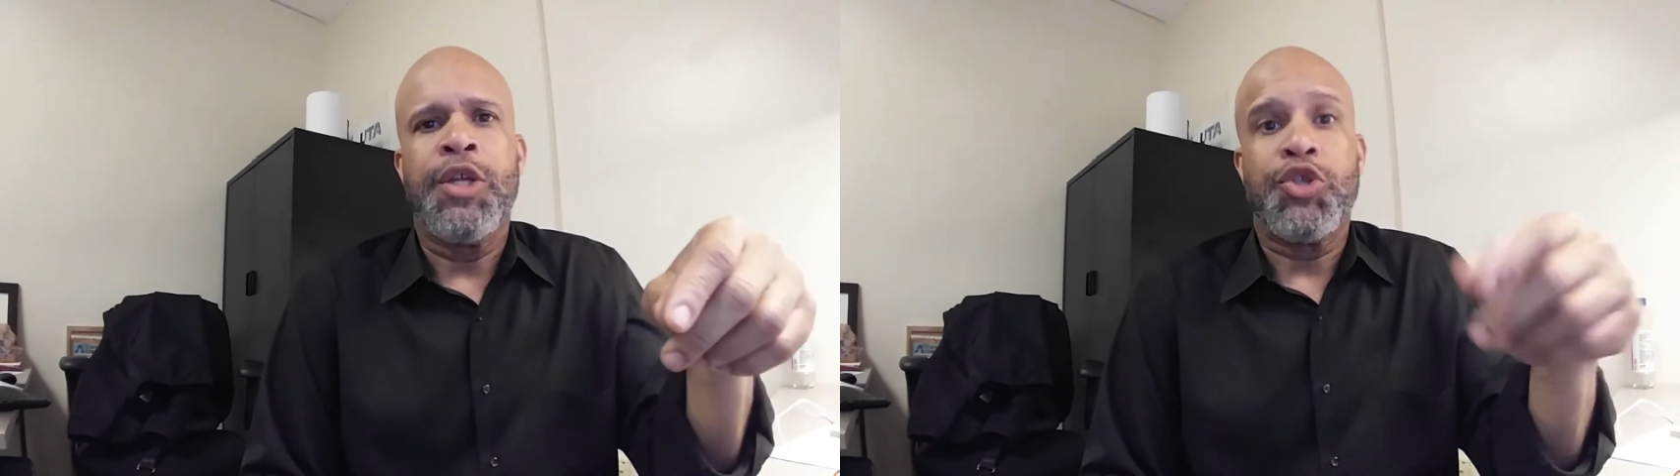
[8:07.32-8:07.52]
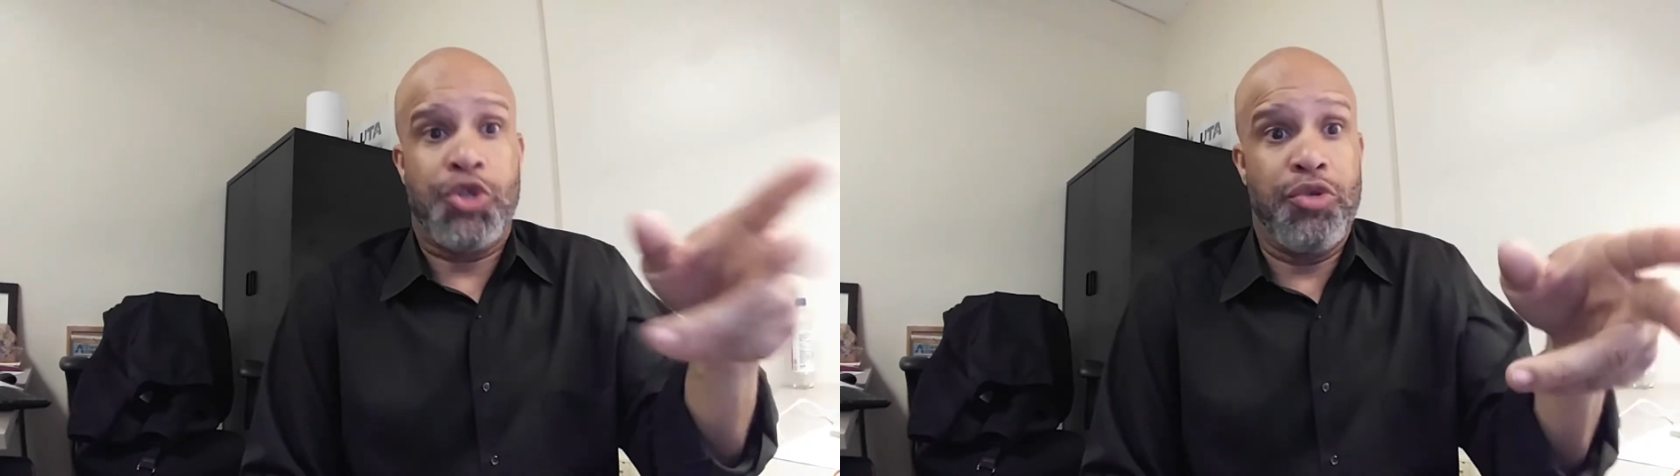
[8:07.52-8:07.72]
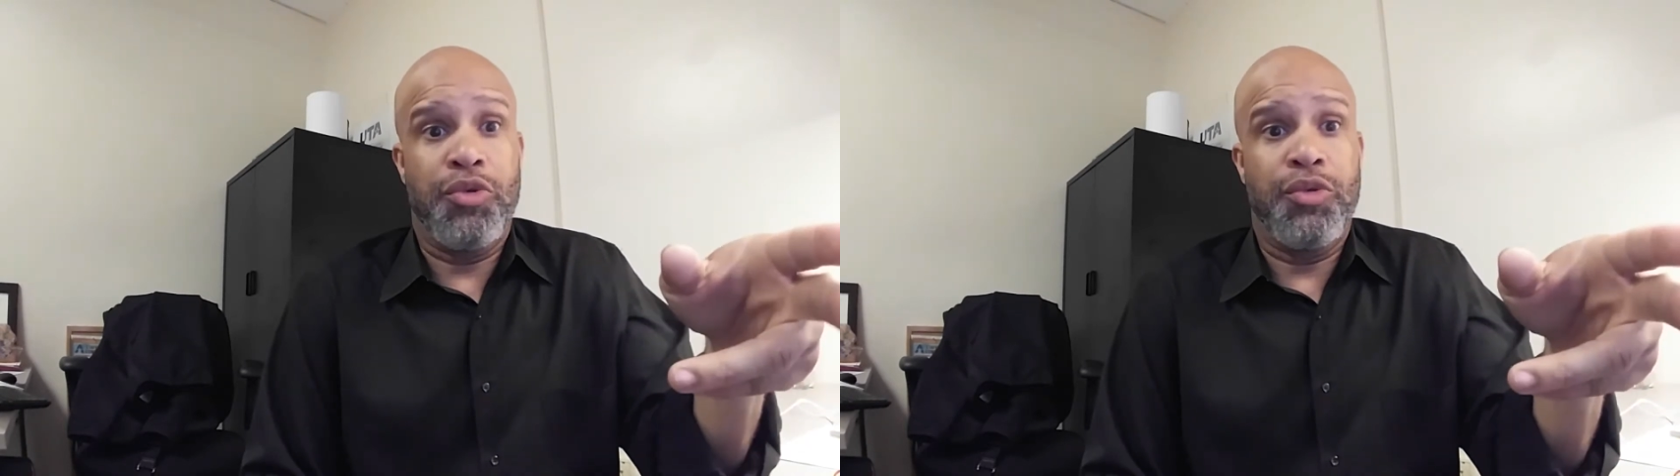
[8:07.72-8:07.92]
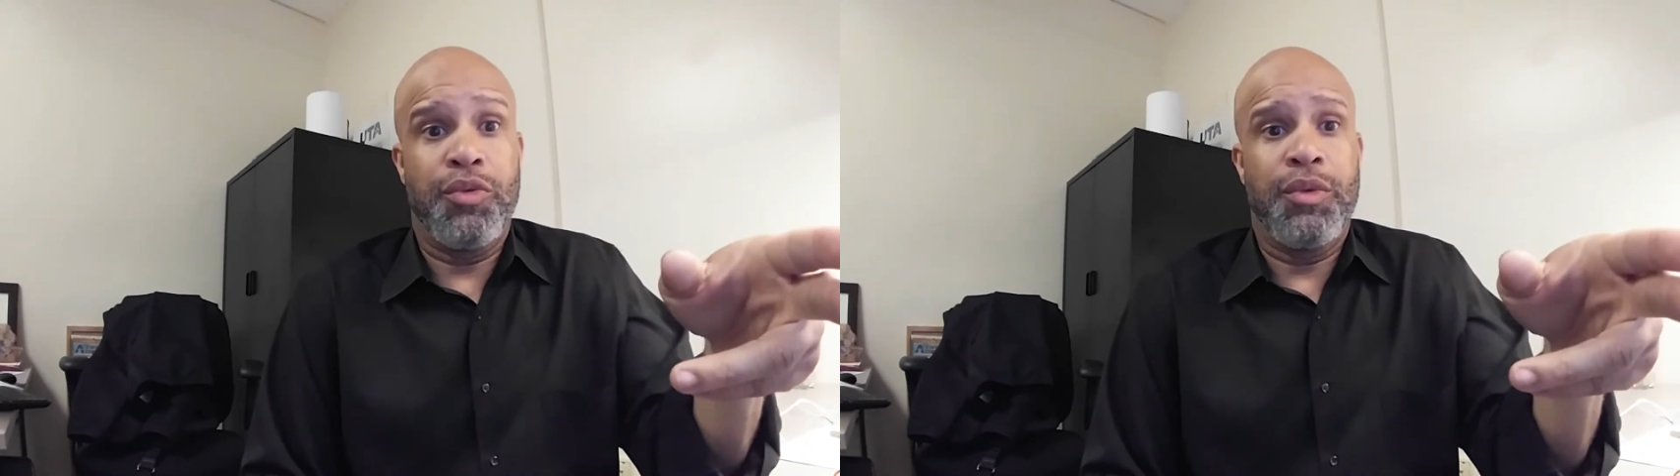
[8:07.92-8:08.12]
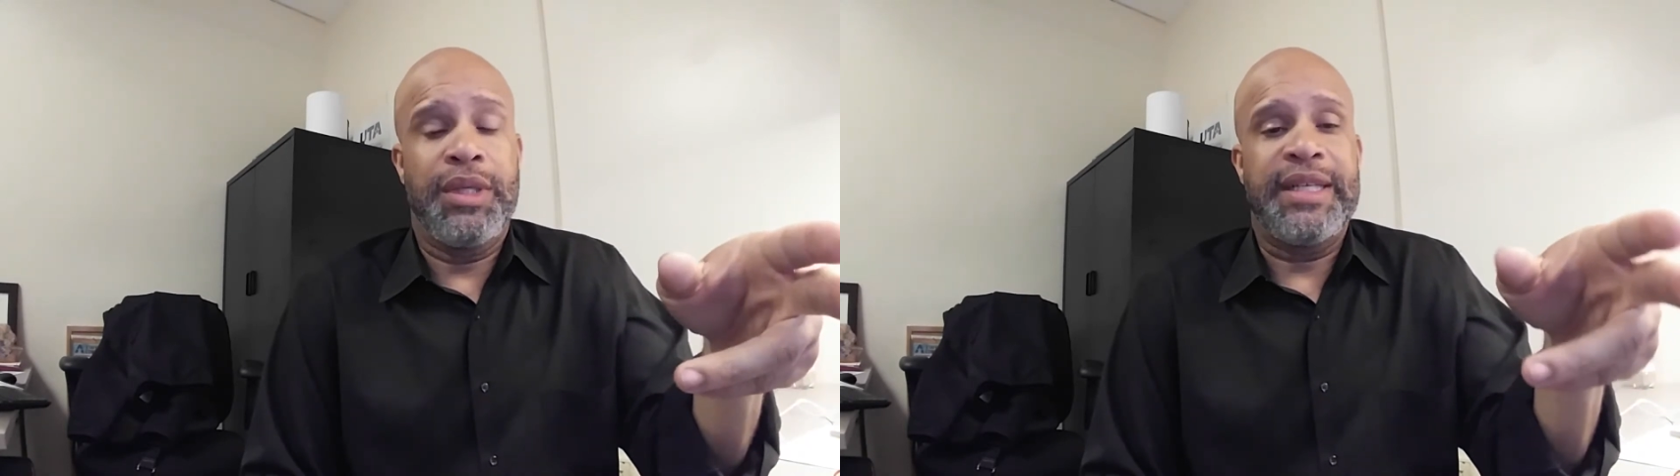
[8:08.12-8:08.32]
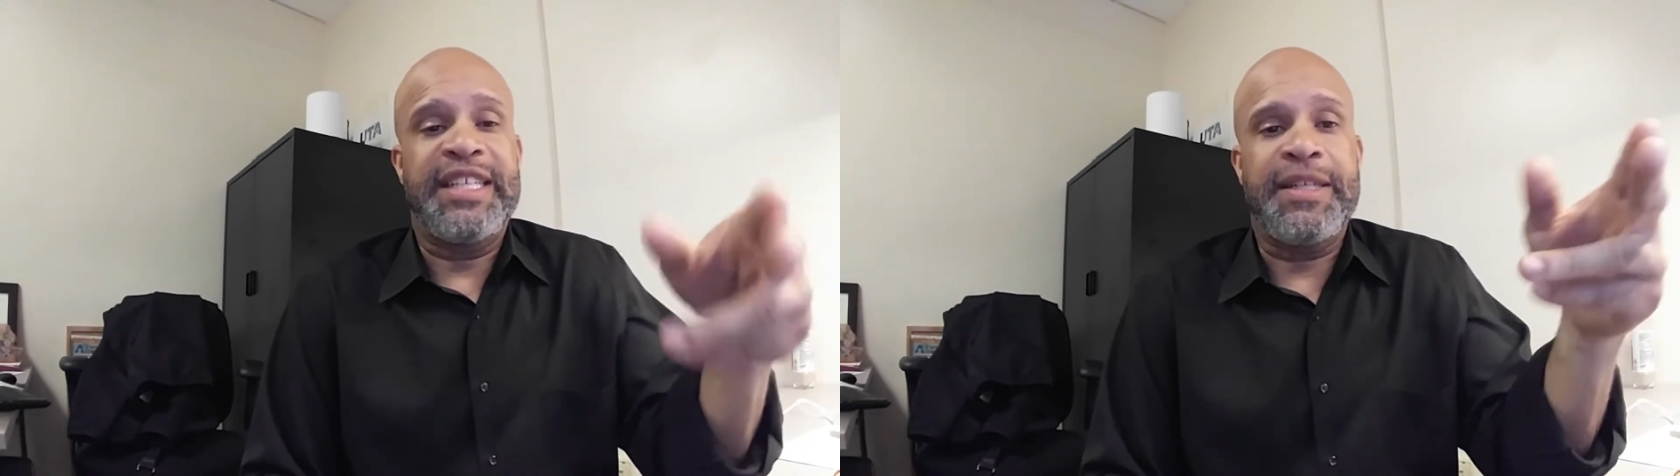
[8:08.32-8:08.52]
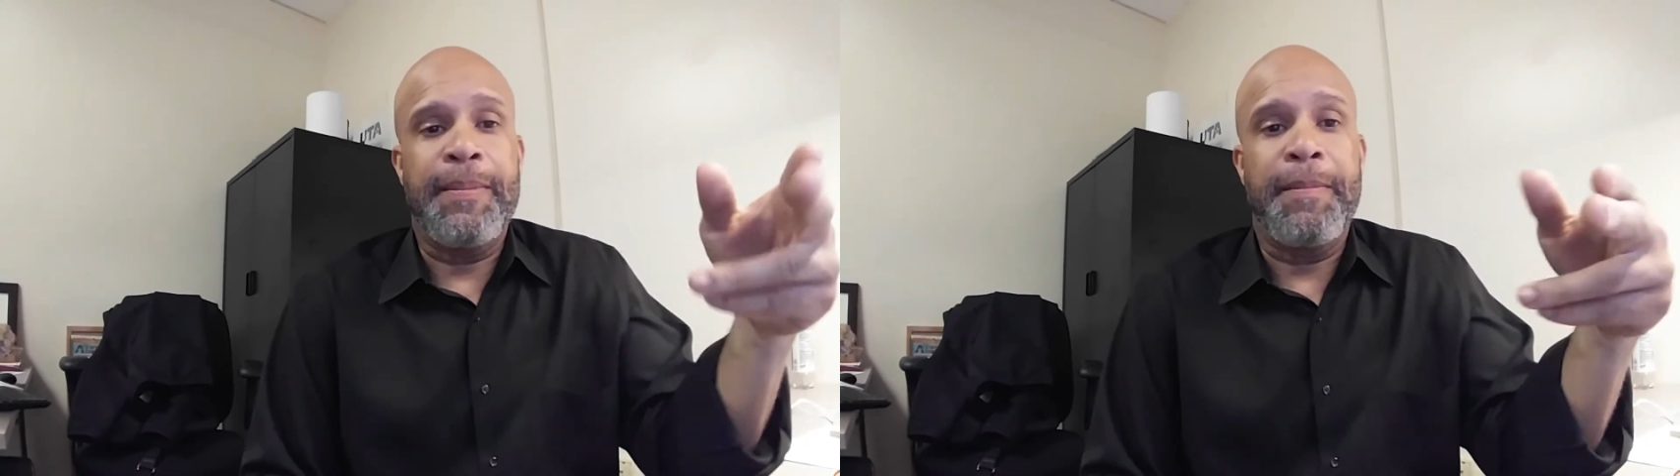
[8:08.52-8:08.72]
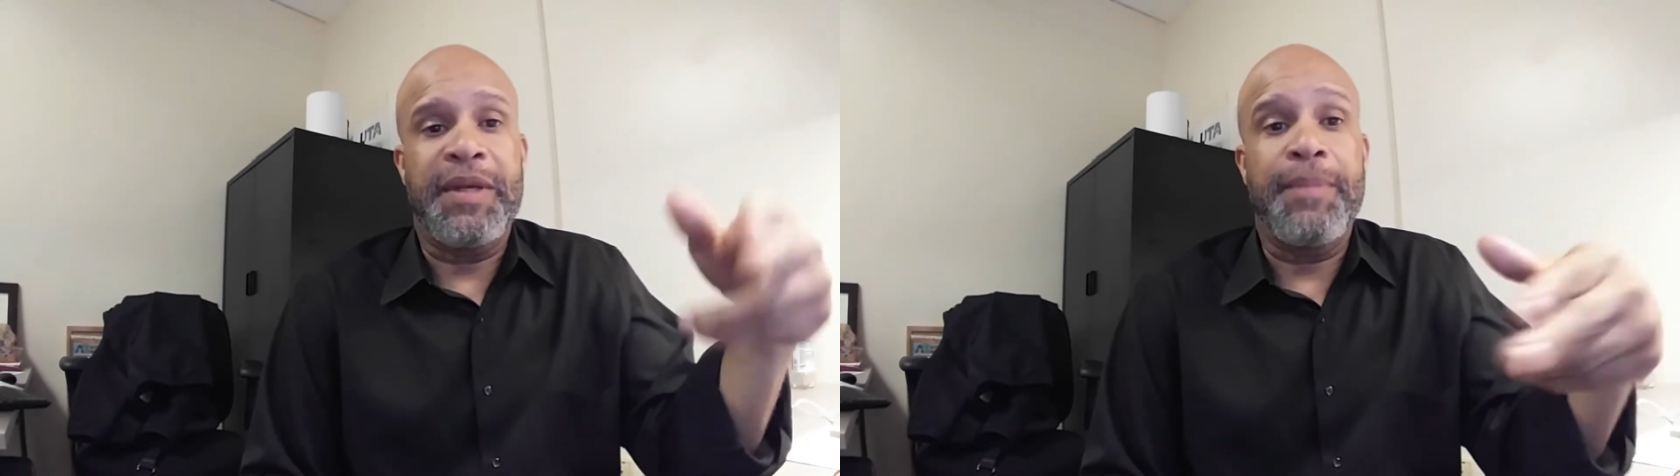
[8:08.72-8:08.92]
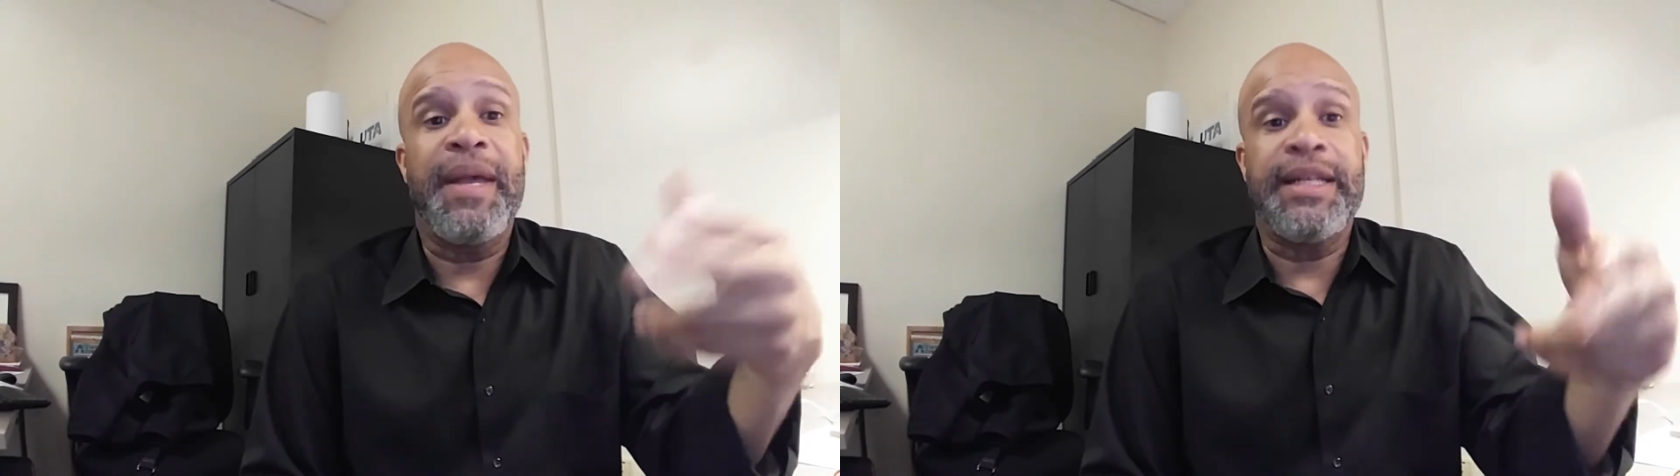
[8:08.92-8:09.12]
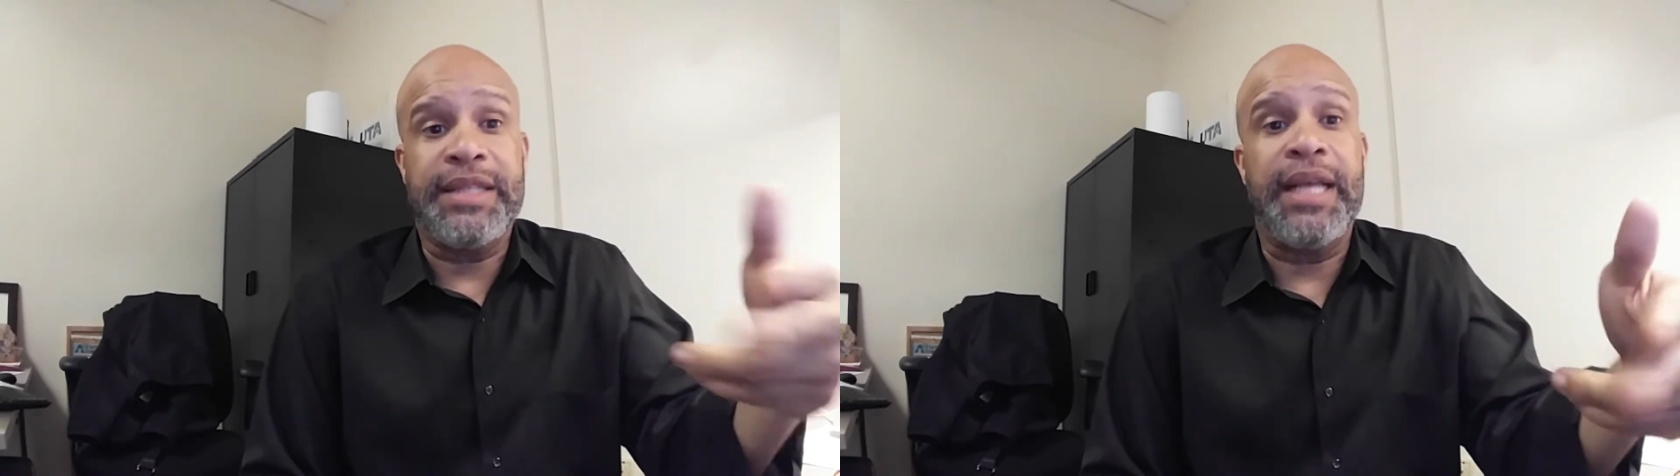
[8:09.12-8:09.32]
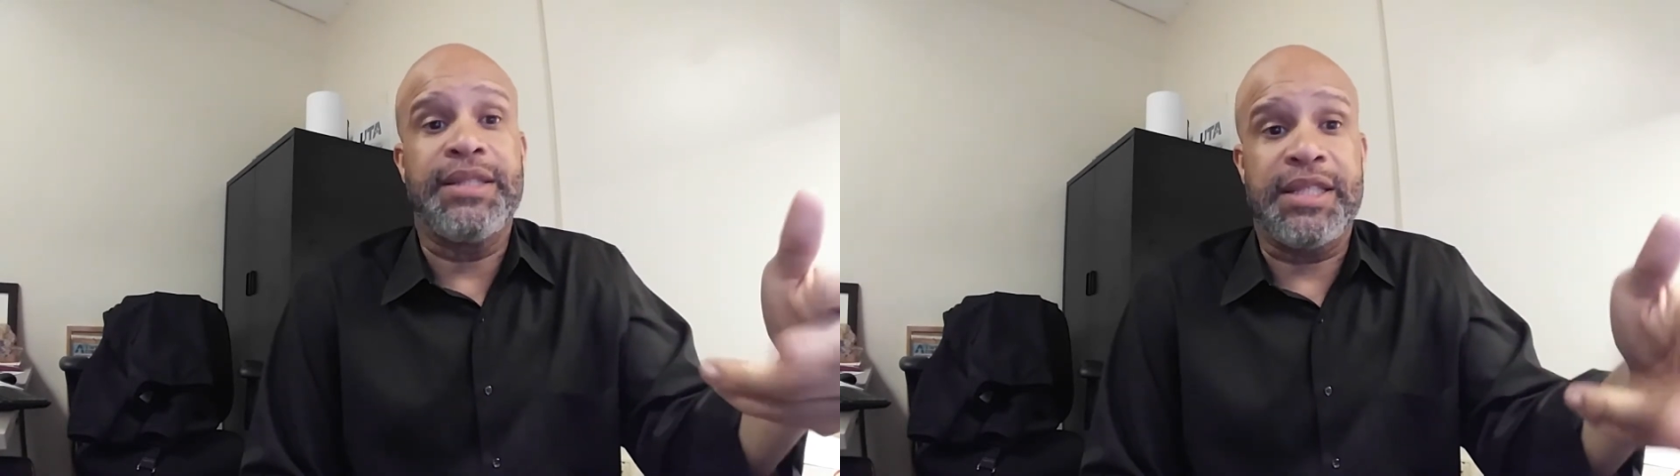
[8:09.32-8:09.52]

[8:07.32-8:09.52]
to maintain